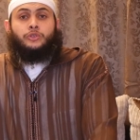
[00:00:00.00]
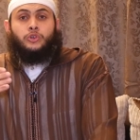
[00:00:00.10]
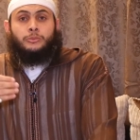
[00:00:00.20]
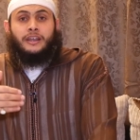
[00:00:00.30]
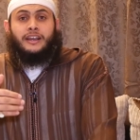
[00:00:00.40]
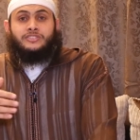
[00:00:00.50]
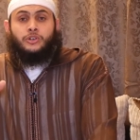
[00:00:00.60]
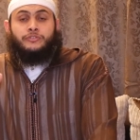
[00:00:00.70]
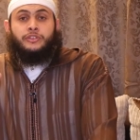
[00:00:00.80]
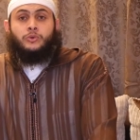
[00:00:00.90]
to make us
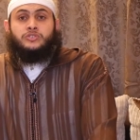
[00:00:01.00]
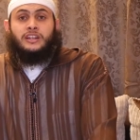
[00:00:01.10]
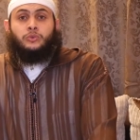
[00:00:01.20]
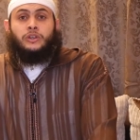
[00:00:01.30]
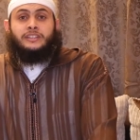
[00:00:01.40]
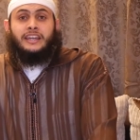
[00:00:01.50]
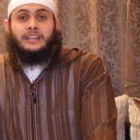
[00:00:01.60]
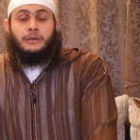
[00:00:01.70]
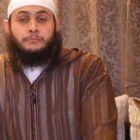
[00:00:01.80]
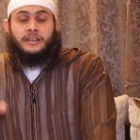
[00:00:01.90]
of those that will
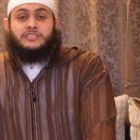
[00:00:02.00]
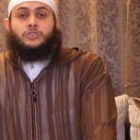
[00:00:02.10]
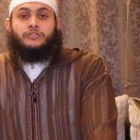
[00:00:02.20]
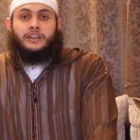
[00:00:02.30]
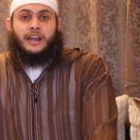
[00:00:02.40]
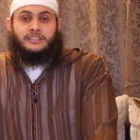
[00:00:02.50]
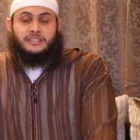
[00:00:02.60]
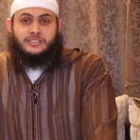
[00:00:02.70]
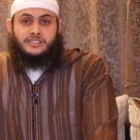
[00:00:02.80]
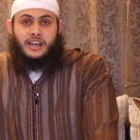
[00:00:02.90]
take the best of
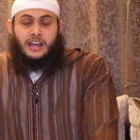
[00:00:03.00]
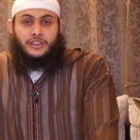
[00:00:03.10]
guidance,